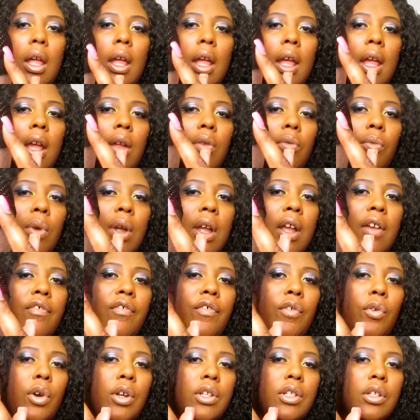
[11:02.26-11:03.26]
and
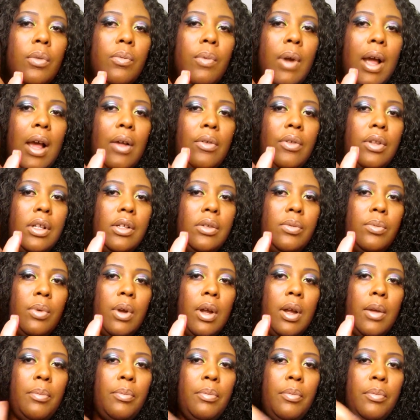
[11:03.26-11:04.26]
reinforce around this
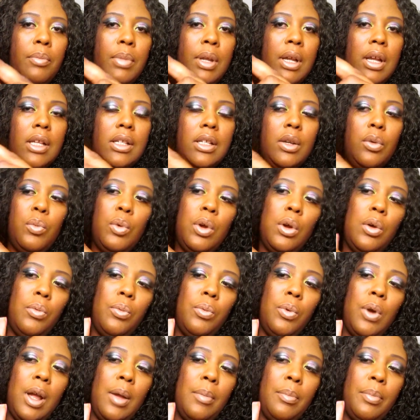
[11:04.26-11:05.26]
rim, because it will
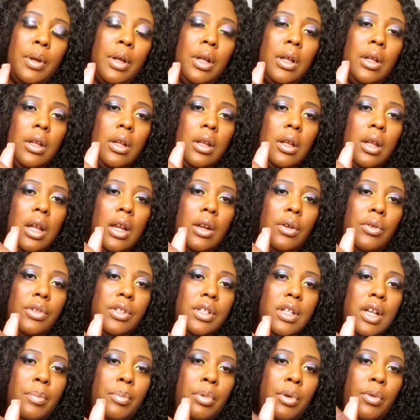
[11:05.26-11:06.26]
rip. It'll
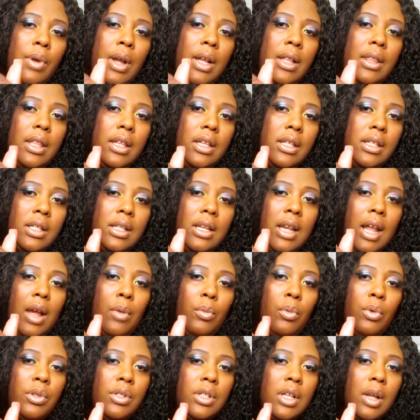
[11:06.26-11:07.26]
separate. This
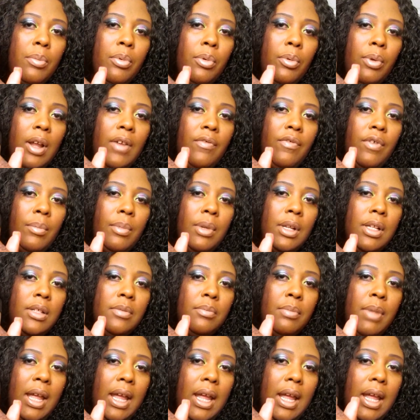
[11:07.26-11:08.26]
net will separate from this
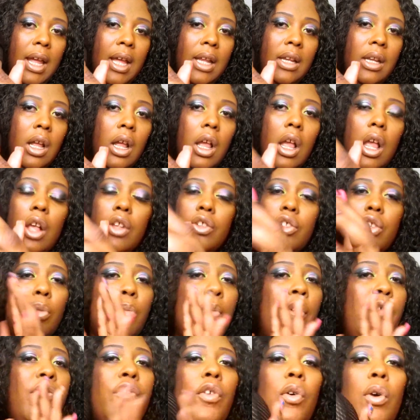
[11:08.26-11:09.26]
band. So
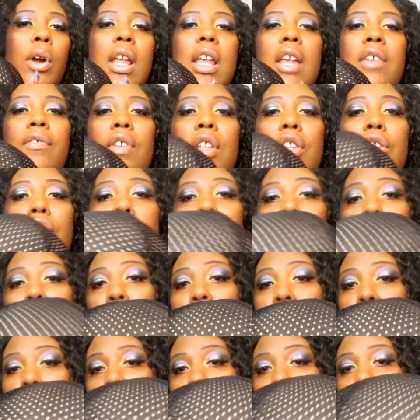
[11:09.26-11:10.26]
before even
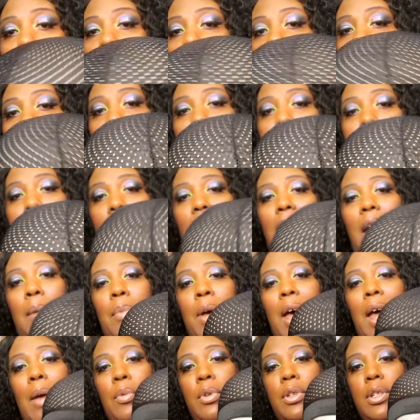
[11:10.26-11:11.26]
using this cap,
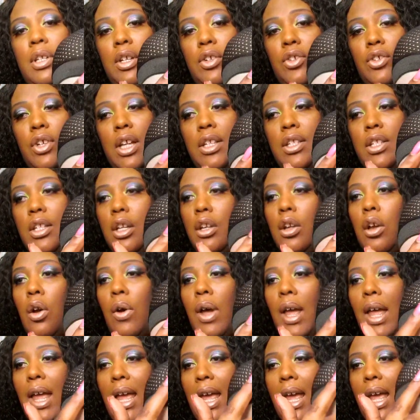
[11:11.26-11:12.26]
I would suggest to go
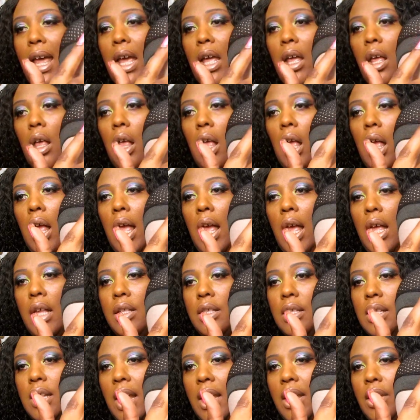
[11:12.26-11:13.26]
ahead,
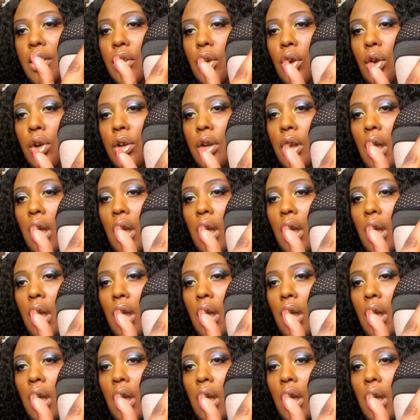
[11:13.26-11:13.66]
take your